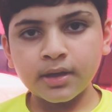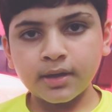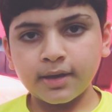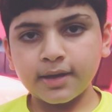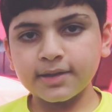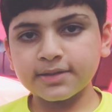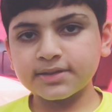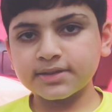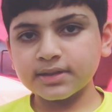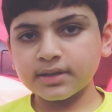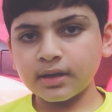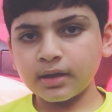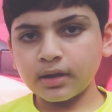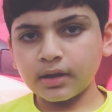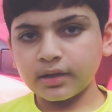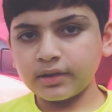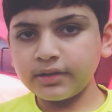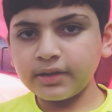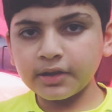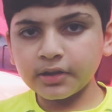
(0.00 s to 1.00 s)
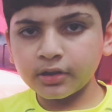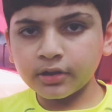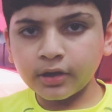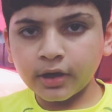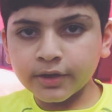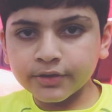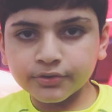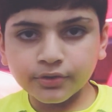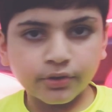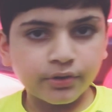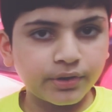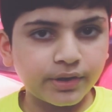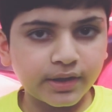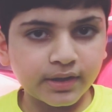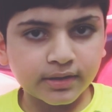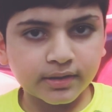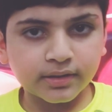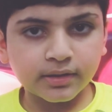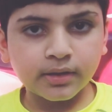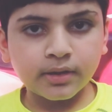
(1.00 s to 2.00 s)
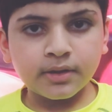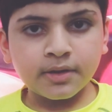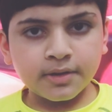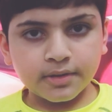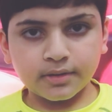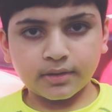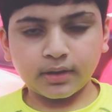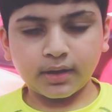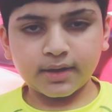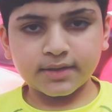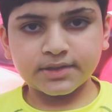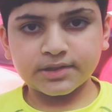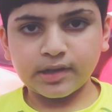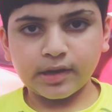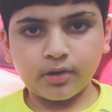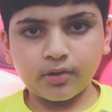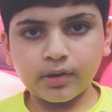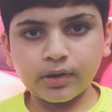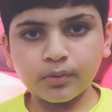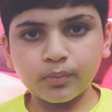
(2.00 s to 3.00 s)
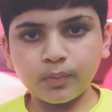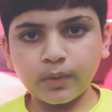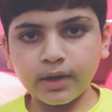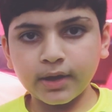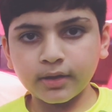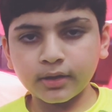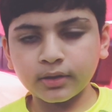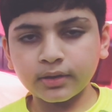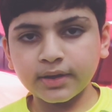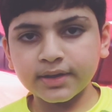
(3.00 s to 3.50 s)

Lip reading: it's a little underneath the steering wheel.